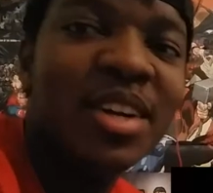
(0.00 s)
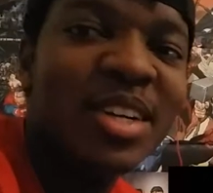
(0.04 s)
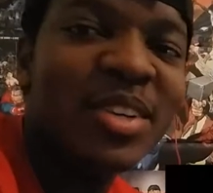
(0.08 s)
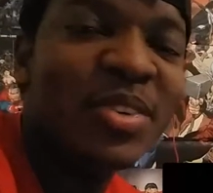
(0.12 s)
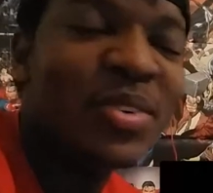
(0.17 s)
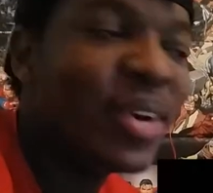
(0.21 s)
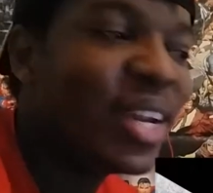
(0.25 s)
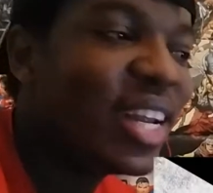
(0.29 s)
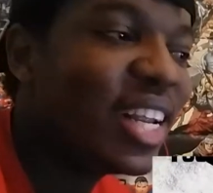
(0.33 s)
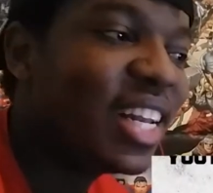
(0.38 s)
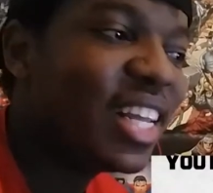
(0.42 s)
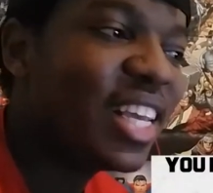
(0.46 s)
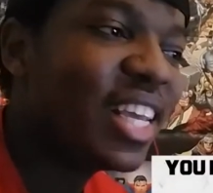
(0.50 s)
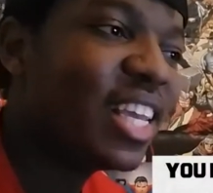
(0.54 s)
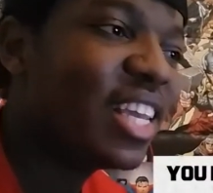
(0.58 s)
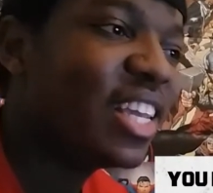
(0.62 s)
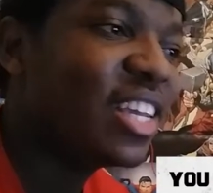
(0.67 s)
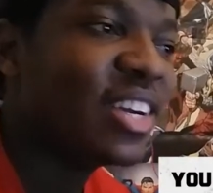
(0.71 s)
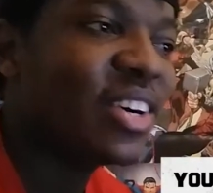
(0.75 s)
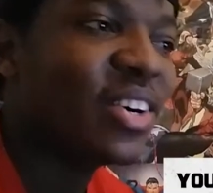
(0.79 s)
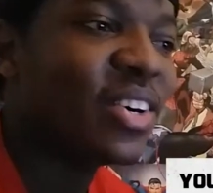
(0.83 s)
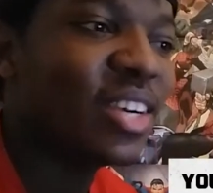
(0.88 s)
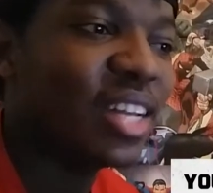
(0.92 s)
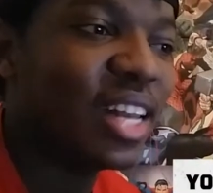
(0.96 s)

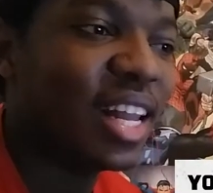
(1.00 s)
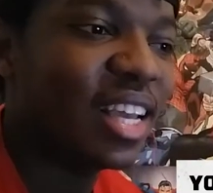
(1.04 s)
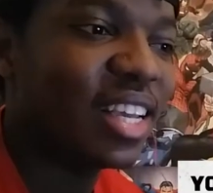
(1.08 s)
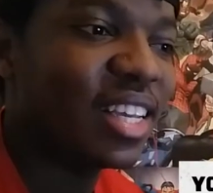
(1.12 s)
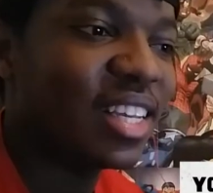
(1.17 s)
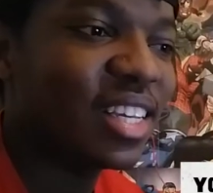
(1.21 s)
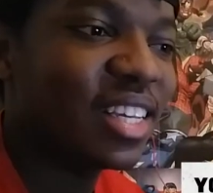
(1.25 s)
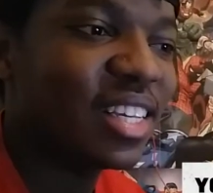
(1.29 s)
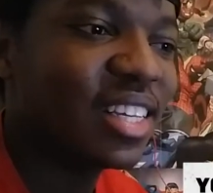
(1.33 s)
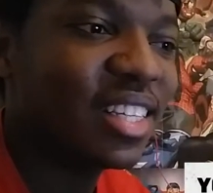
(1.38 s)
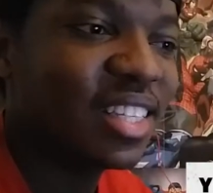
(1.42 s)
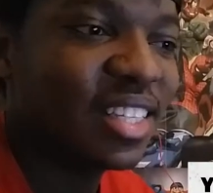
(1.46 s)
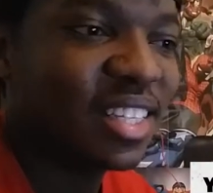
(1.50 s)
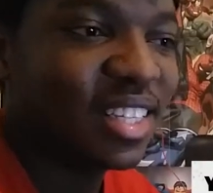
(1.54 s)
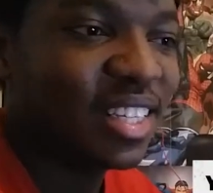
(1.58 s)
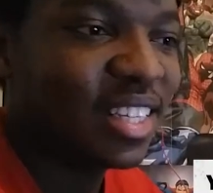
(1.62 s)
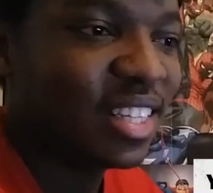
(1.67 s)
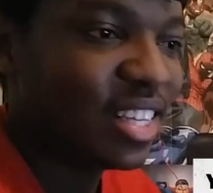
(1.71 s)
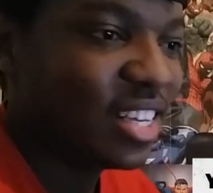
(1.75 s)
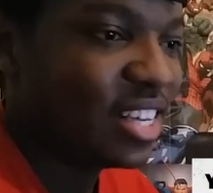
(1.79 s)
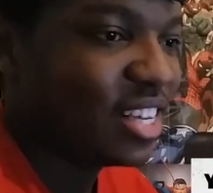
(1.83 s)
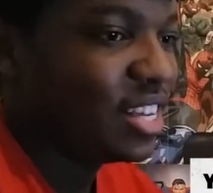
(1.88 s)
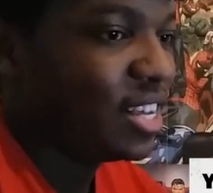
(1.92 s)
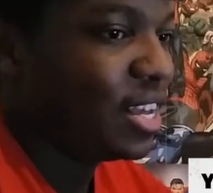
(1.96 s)
really or like
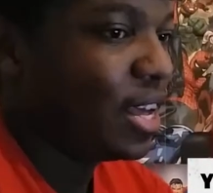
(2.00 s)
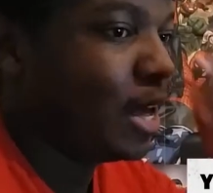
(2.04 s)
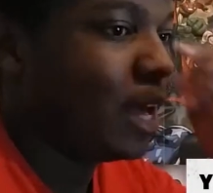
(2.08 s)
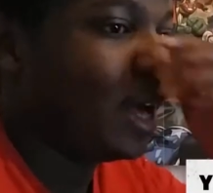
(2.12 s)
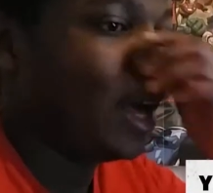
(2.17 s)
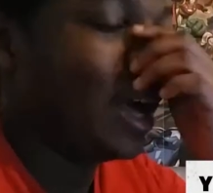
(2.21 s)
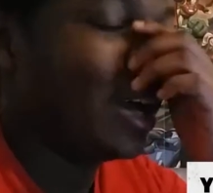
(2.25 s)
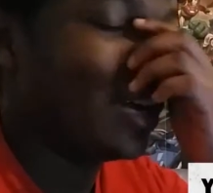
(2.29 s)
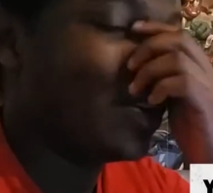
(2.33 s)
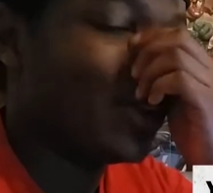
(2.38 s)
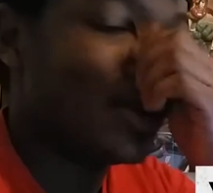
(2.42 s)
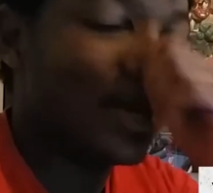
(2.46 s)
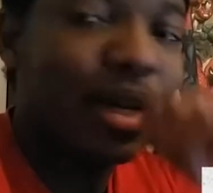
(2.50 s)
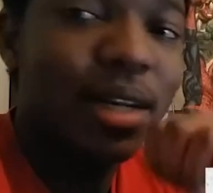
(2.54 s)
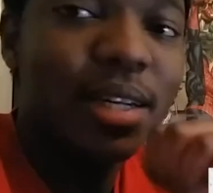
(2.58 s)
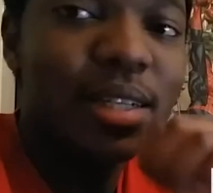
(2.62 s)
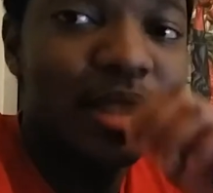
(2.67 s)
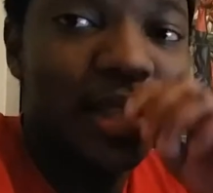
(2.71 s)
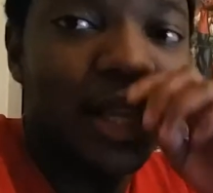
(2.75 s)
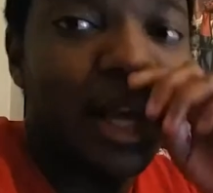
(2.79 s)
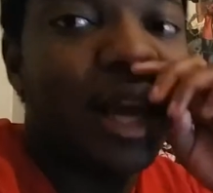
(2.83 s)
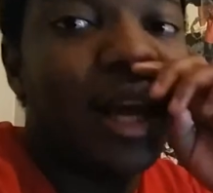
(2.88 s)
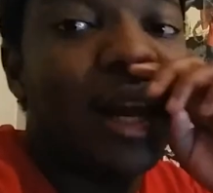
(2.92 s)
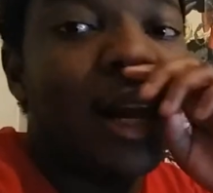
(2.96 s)
I don't
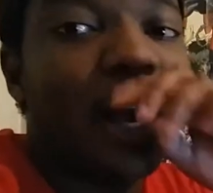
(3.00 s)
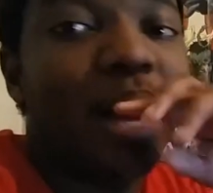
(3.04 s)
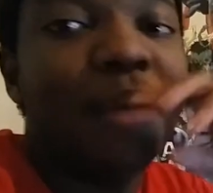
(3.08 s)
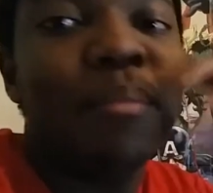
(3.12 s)
understand.